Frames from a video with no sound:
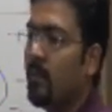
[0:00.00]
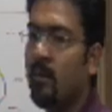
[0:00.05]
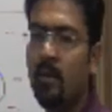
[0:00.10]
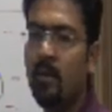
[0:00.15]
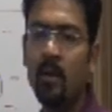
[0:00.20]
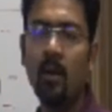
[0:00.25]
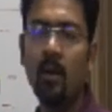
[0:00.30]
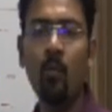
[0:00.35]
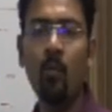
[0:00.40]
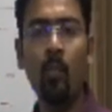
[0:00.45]

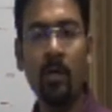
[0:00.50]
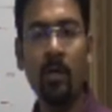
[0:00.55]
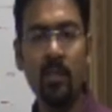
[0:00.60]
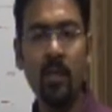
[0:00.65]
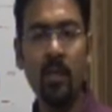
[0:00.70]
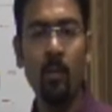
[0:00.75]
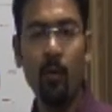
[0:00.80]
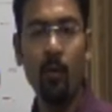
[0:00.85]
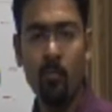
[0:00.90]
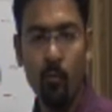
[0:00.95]
what is the number of
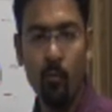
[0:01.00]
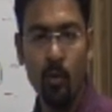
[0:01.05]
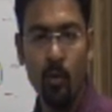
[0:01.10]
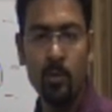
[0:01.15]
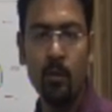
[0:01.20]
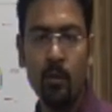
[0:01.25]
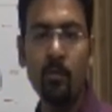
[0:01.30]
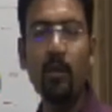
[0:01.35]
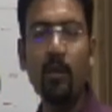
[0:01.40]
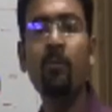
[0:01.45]
moles of the
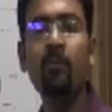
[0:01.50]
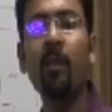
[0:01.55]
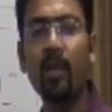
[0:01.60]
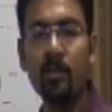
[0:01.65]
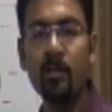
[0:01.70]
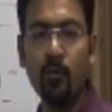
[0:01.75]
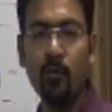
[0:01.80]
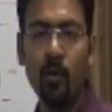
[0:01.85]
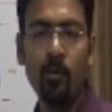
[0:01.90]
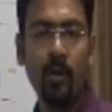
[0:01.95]
final
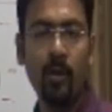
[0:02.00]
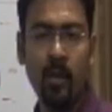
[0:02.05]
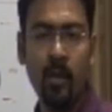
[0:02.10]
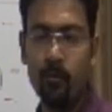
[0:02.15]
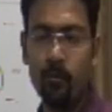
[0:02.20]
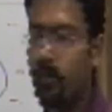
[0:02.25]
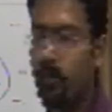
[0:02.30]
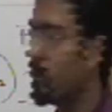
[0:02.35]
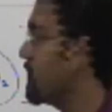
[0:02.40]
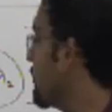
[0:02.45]
solute left.
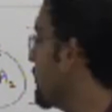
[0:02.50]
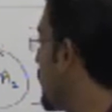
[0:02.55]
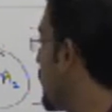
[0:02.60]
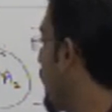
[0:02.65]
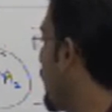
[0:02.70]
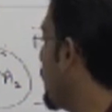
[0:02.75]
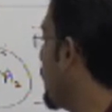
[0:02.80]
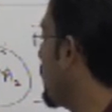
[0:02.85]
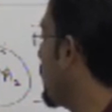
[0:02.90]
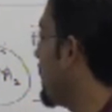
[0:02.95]
And
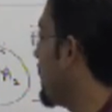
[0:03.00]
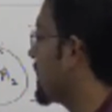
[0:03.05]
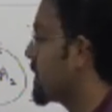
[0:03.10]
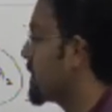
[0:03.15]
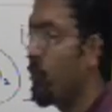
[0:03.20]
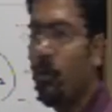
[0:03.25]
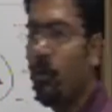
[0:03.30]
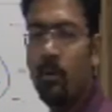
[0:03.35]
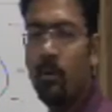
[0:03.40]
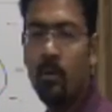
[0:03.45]
that's how you
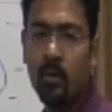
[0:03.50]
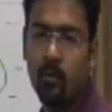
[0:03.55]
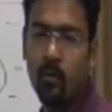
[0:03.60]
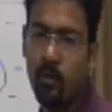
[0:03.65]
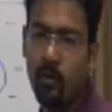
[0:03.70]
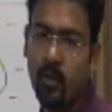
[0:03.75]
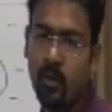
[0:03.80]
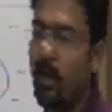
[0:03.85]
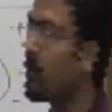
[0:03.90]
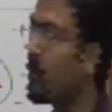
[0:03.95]
can
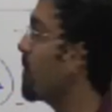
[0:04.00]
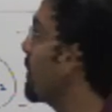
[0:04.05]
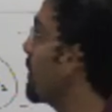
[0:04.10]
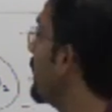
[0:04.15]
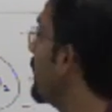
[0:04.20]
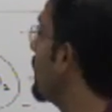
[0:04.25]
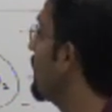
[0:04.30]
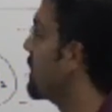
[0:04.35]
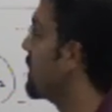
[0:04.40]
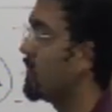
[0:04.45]
calculate it.
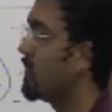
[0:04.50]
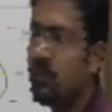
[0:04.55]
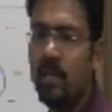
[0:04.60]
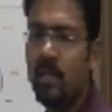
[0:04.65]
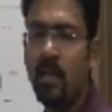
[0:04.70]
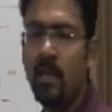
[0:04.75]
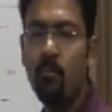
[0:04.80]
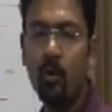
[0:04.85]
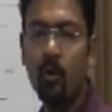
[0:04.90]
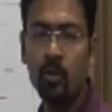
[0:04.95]
Same
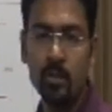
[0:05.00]
logic,